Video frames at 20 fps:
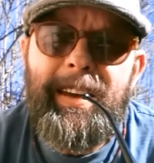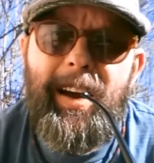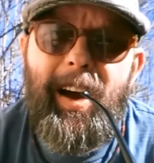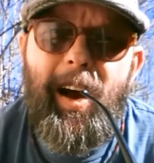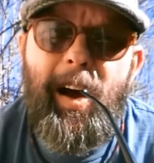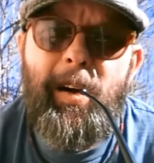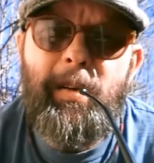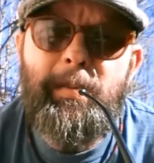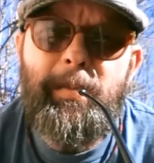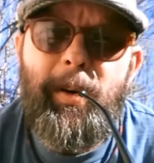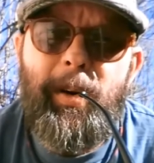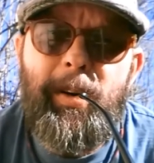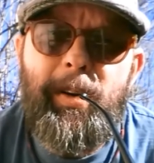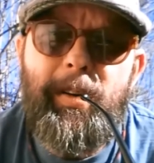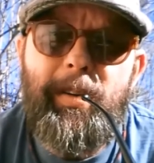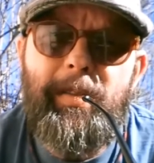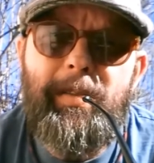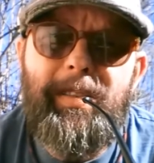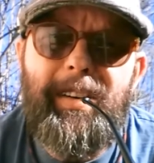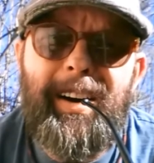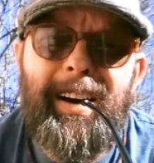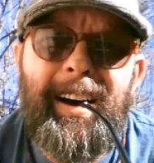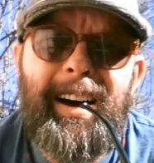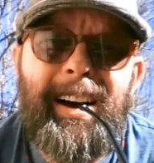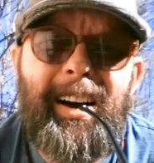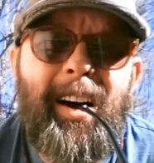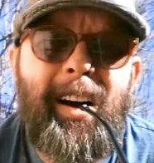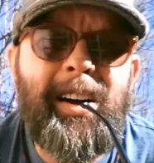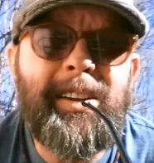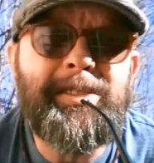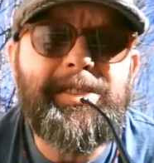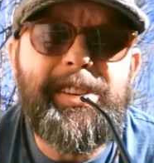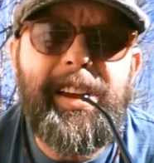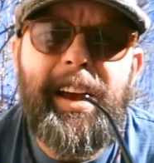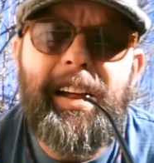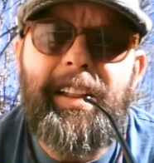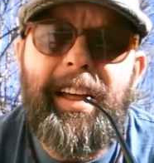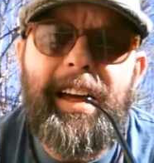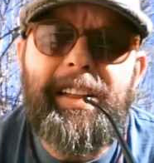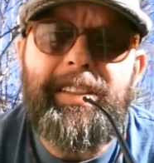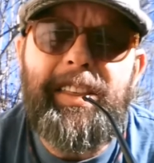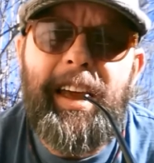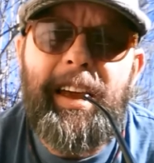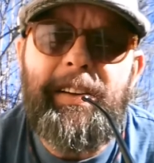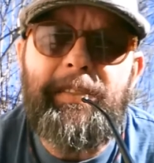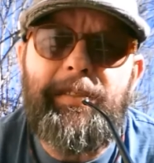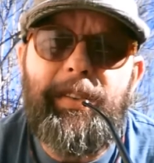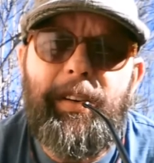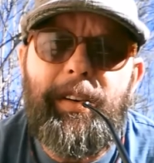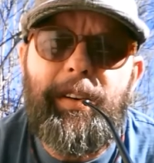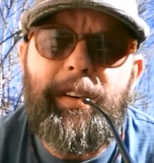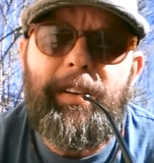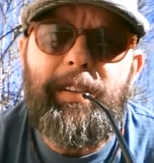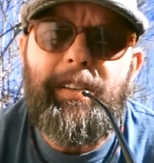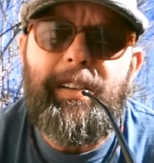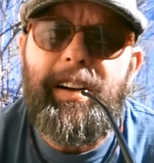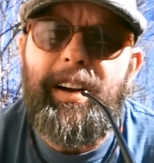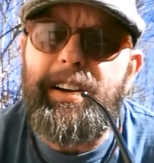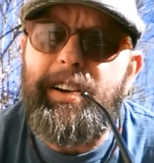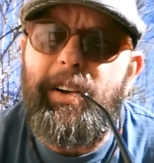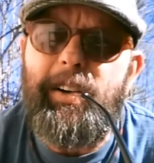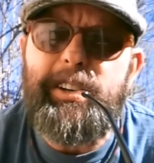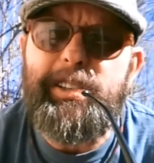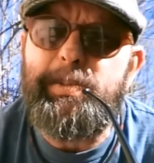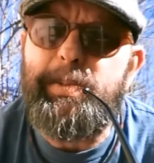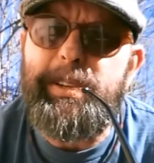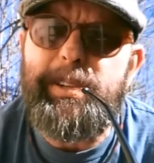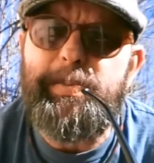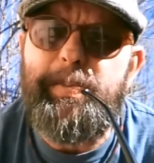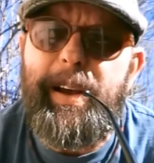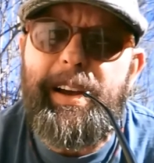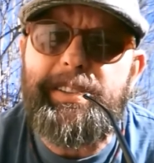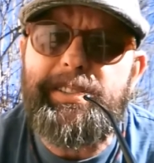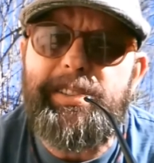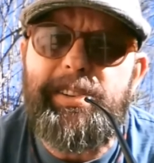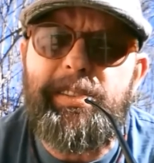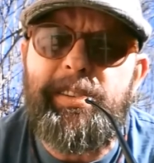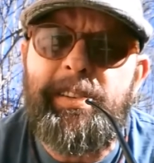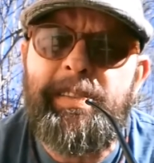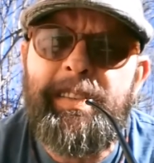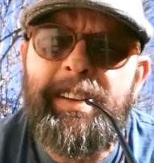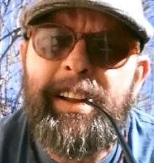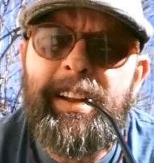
homebrew on sale, I think, for a Christmas special.